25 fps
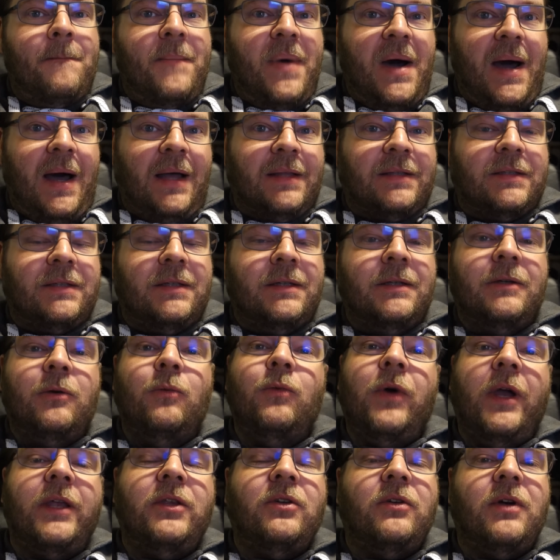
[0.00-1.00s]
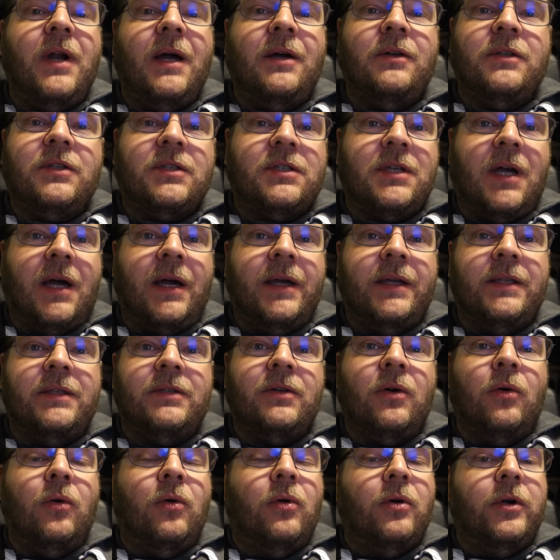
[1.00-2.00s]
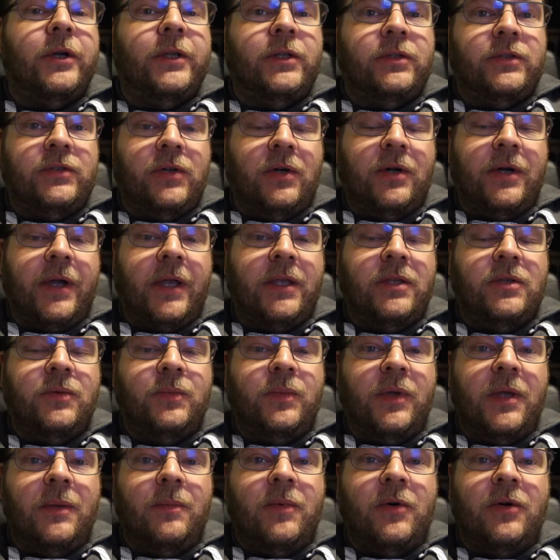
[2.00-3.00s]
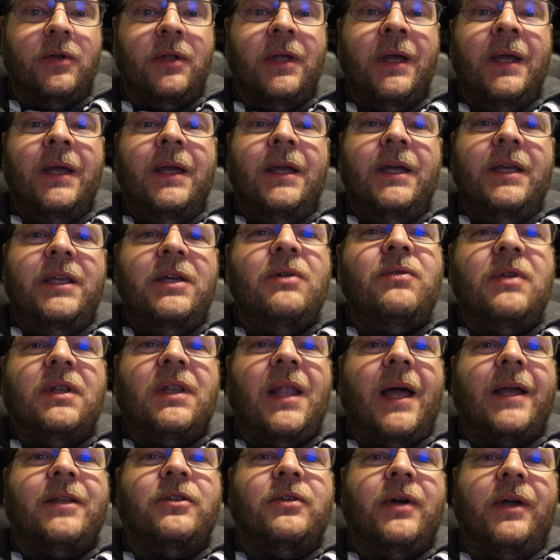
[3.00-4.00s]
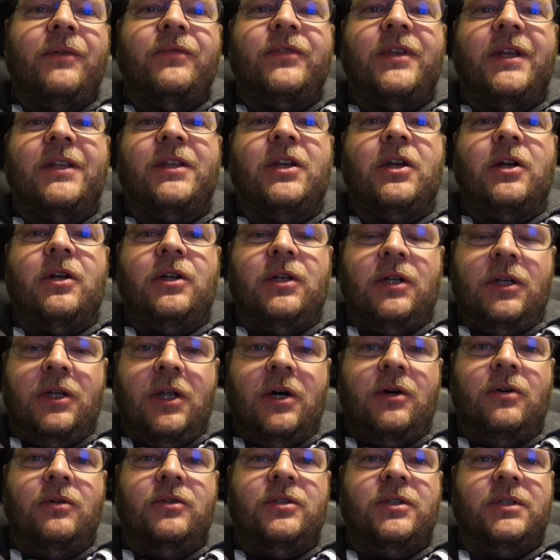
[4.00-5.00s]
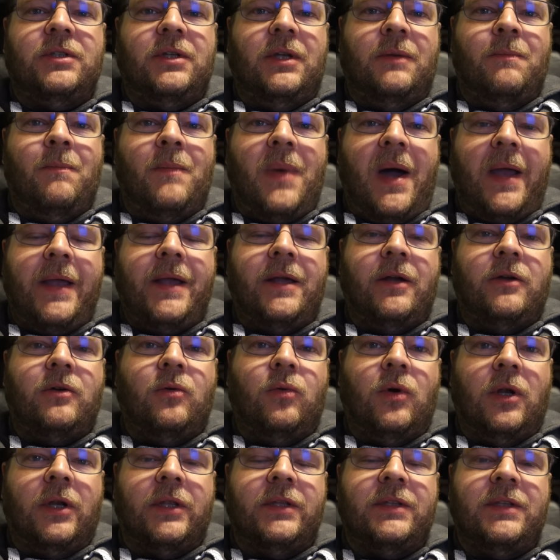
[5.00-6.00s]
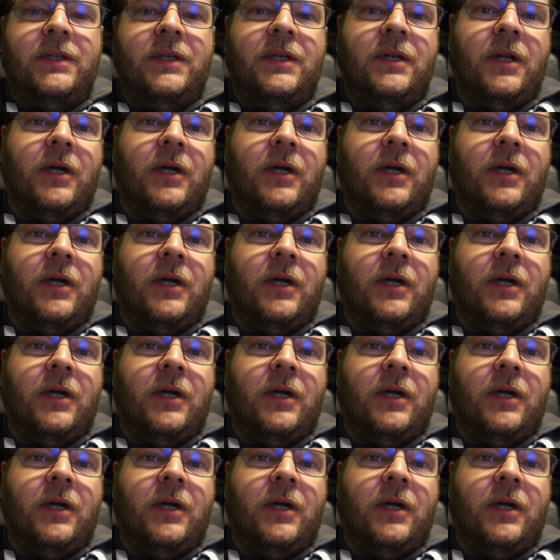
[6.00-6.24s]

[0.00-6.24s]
But when you're outside or you're talking to people, you would like to have that close mic quality.